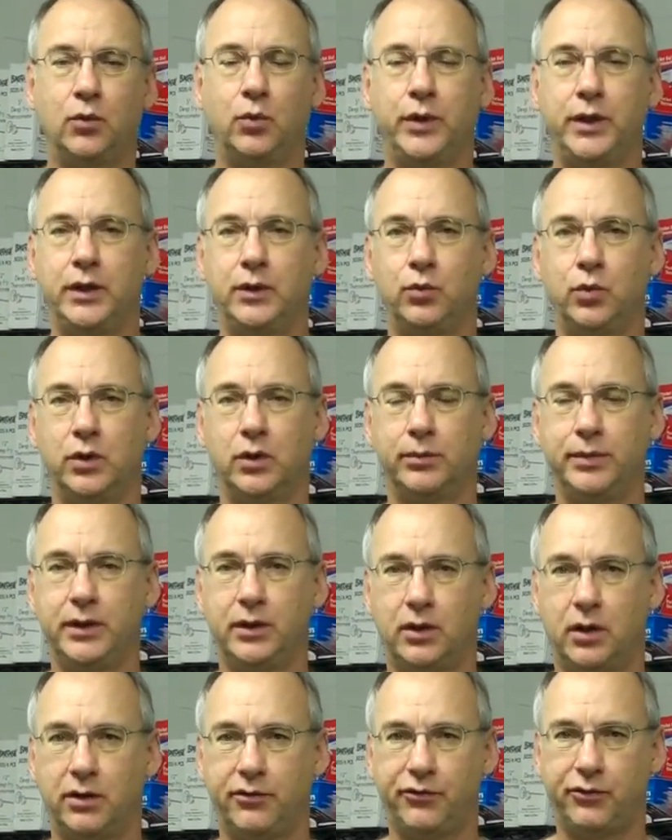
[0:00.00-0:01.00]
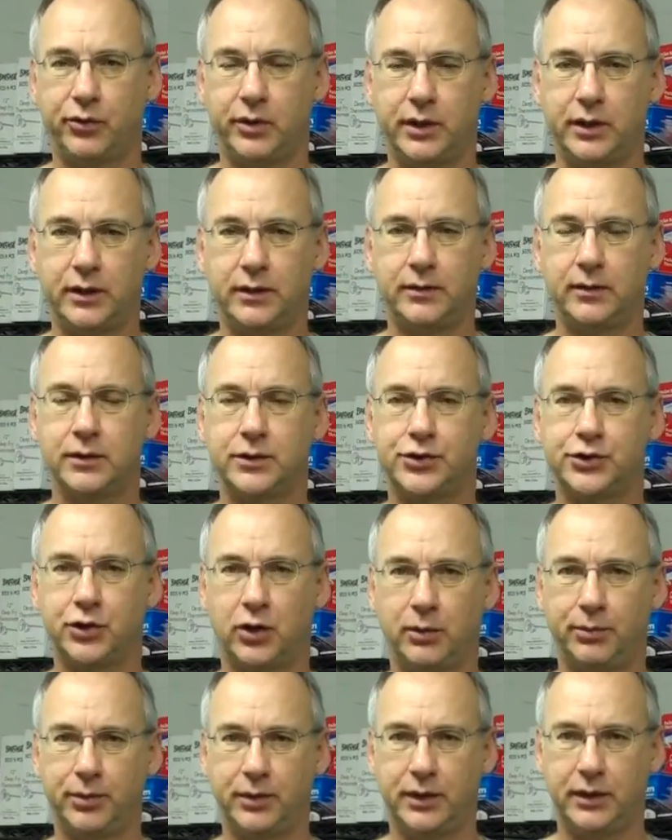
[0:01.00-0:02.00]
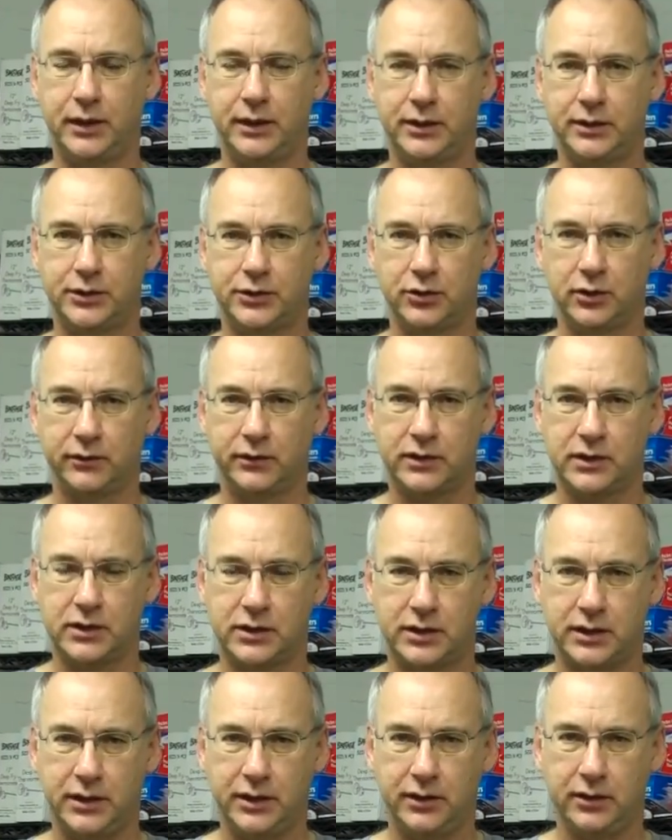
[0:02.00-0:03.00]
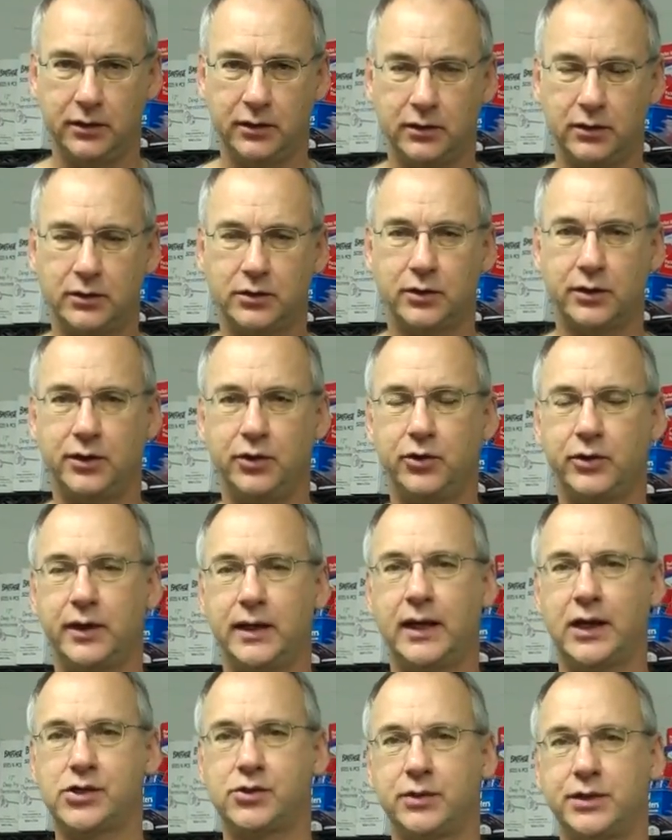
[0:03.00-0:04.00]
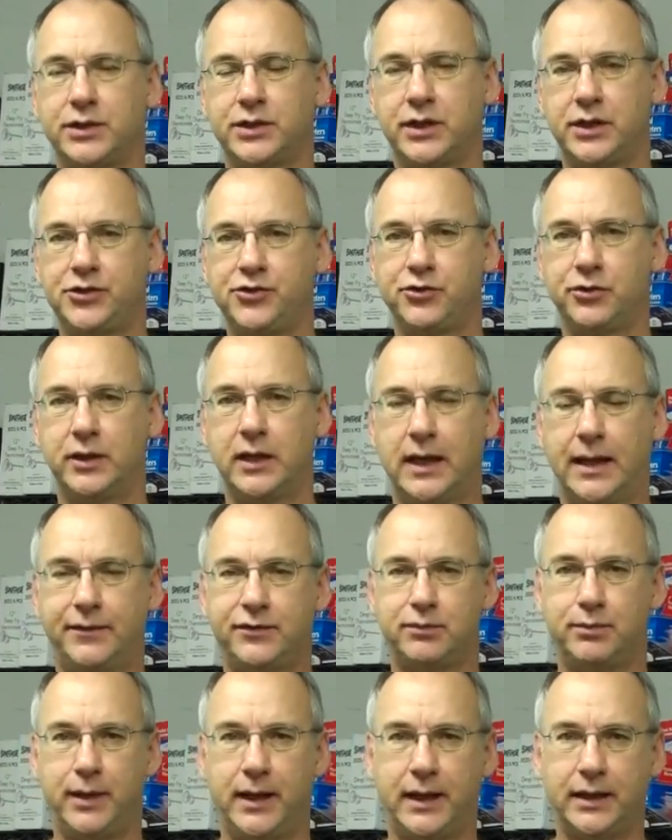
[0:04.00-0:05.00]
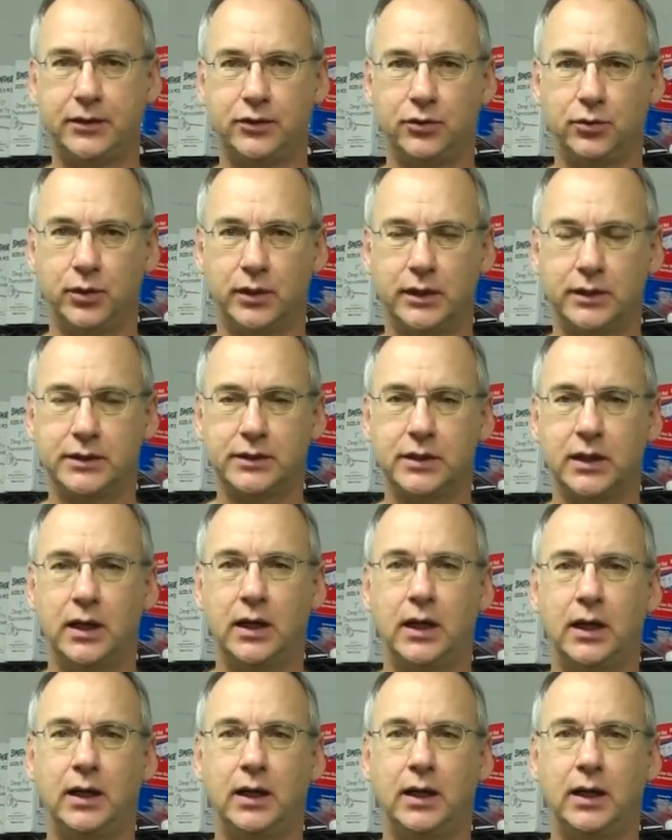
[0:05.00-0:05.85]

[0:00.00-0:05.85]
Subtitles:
We will be offering sharpening services here, so you can actually send your knives back to us,